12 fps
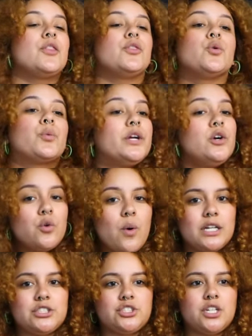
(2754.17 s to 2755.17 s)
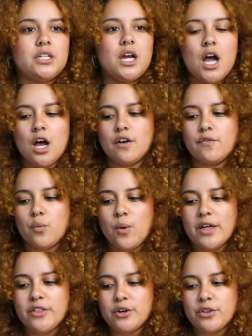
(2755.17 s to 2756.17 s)
the real question of
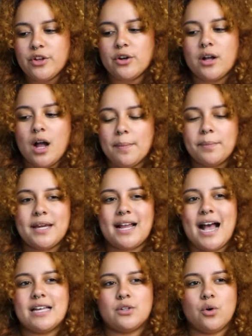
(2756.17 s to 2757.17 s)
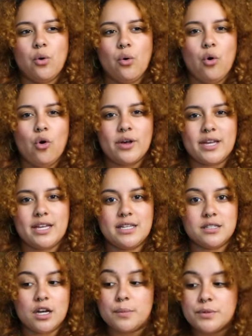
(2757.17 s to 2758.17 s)
whether their coupling as a whole
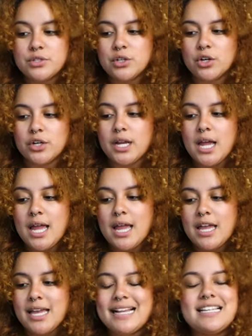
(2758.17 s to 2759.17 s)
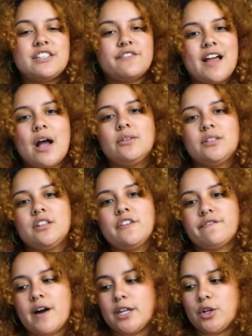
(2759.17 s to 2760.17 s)
is absurd is found in the
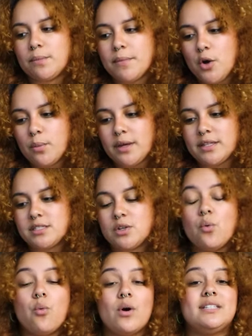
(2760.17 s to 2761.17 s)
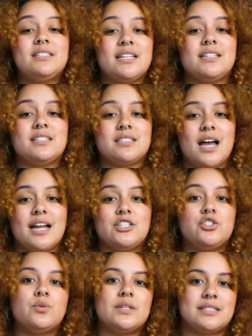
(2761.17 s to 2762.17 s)
final moments once they decide
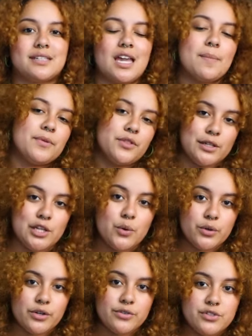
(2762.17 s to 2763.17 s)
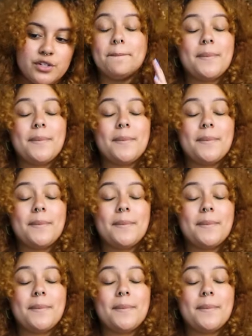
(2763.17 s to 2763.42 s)
to escape the loners